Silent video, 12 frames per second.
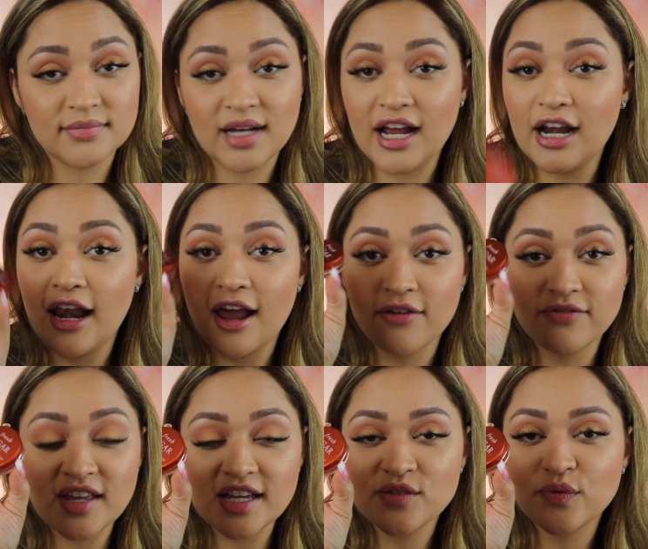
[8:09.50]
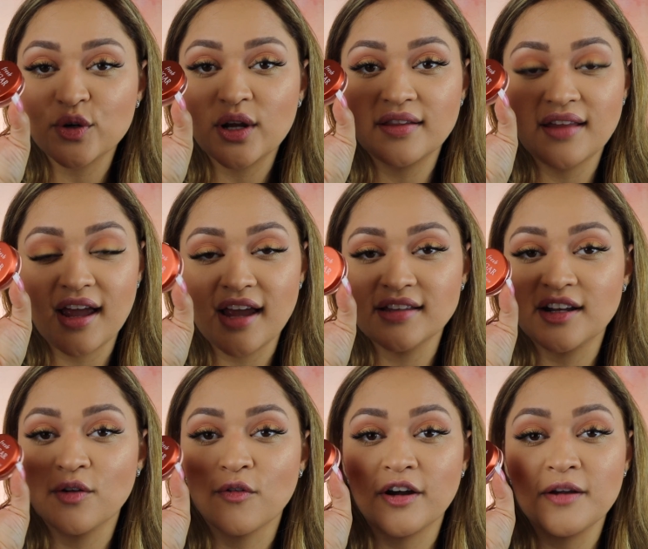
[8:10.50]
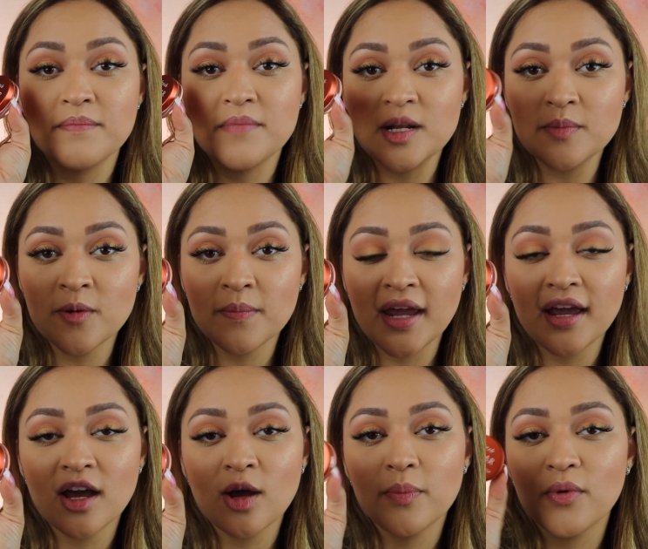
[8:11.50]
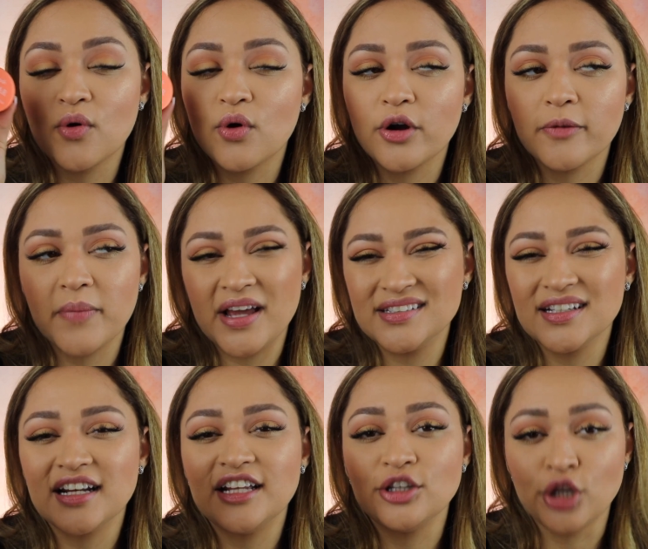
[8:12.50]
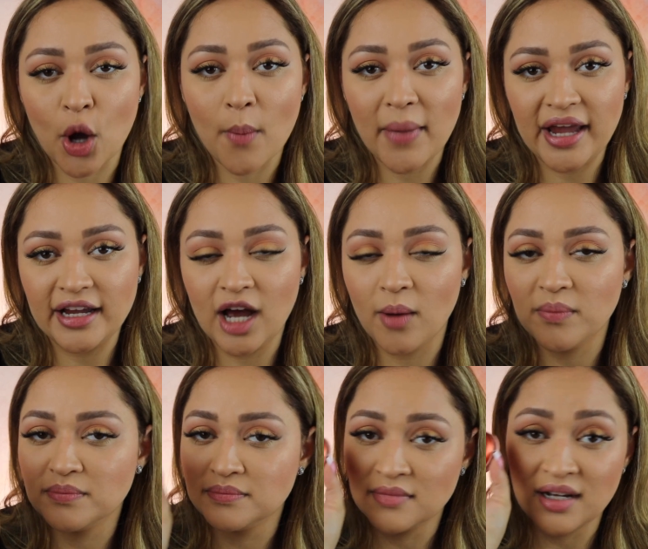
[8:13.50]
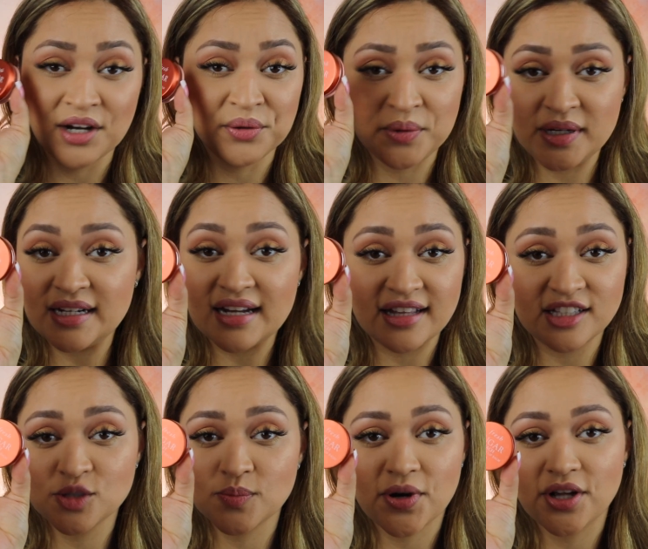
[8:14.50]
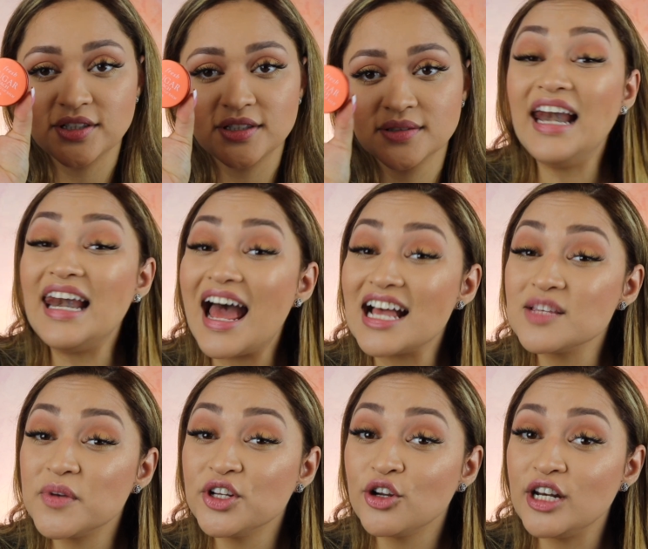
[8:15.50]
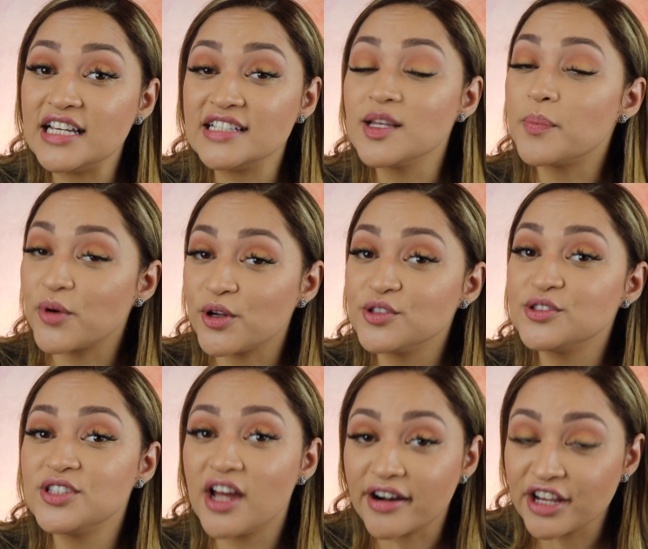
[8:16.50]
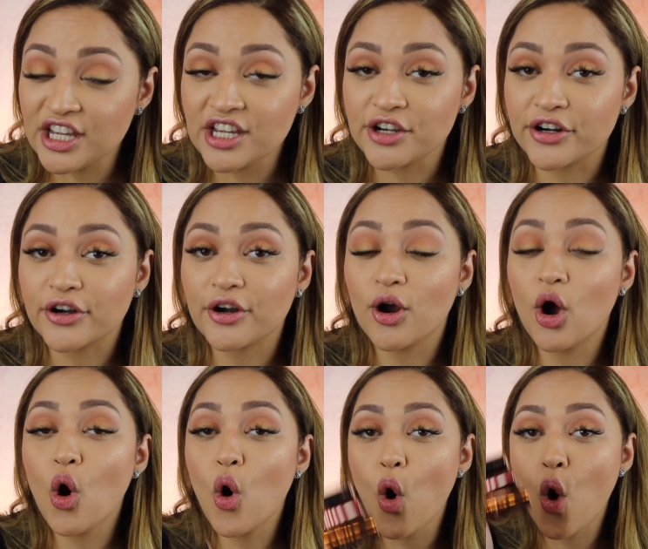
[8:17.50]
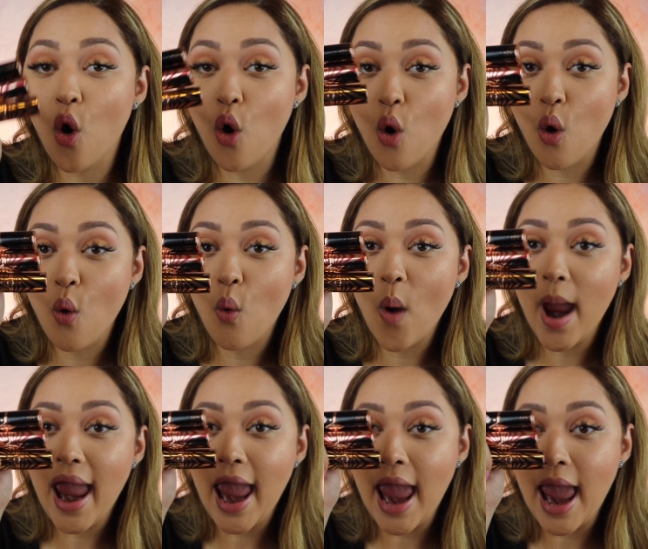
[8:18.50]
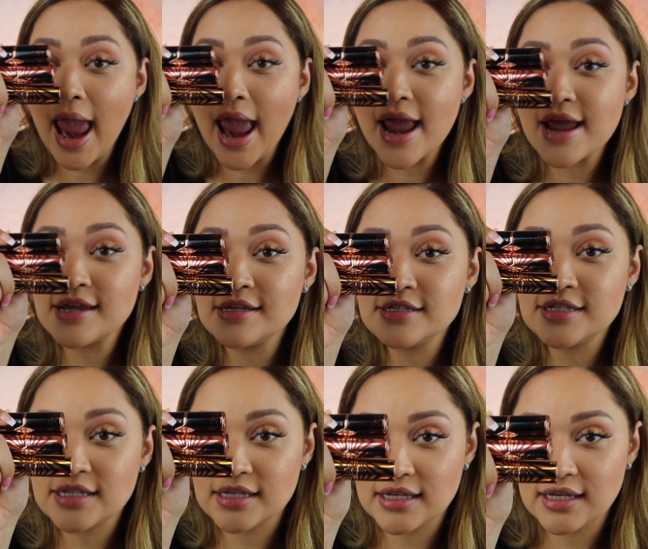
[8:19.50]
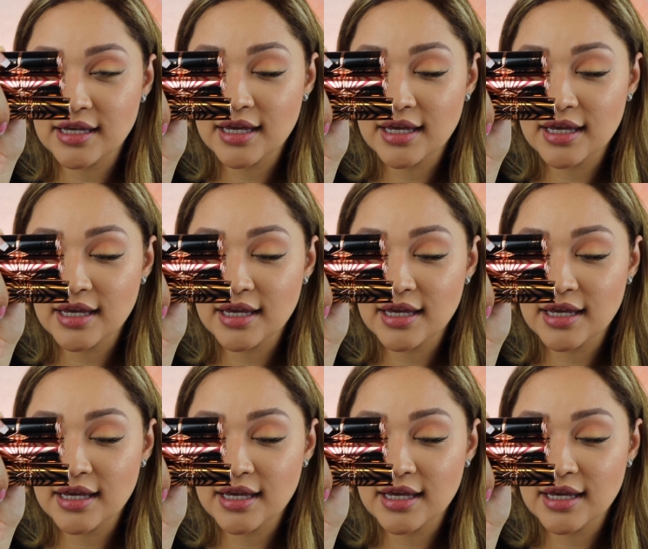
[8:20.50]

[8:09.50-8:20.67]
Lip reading: I love this for a day that I'm wearing minimal makeup or basically no makeup. I really like this product. And last but not least, the products that are here. OMG.